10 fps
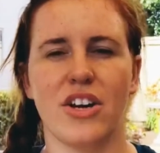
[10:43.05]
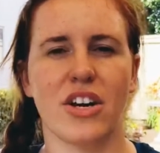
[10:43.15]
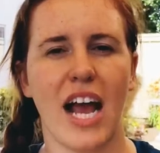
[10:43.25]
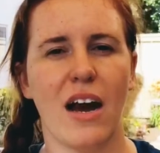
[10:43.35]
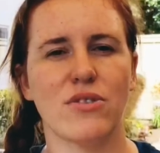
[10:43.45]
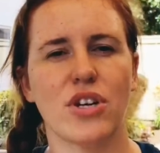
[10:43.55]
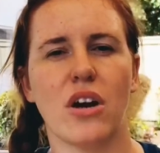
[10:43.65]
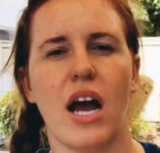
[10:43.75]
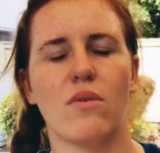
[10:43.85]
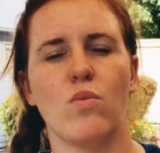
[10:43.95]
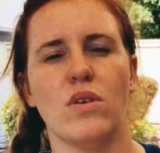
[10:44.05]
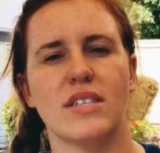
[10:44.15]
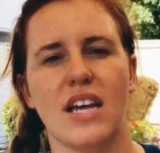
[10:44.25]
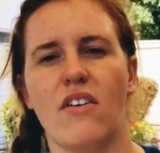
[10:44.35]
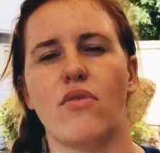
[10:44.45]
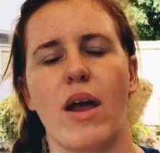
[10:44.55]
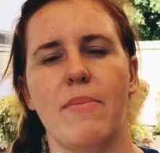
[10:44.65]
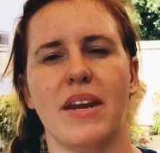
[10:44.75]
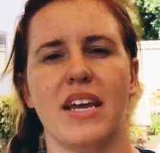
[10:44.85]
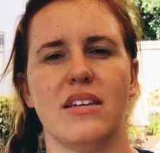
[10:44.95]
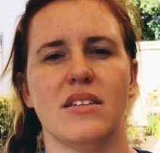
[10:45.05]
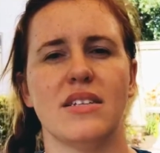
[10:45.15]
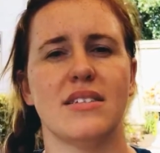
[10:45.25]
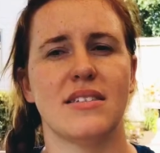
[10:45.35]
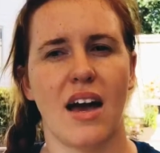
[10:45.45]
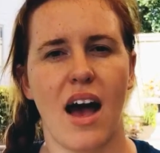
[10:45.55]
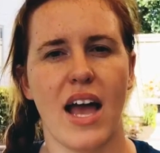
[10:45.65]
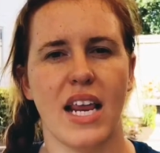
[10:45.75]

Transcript: your counter and will self ripen inside.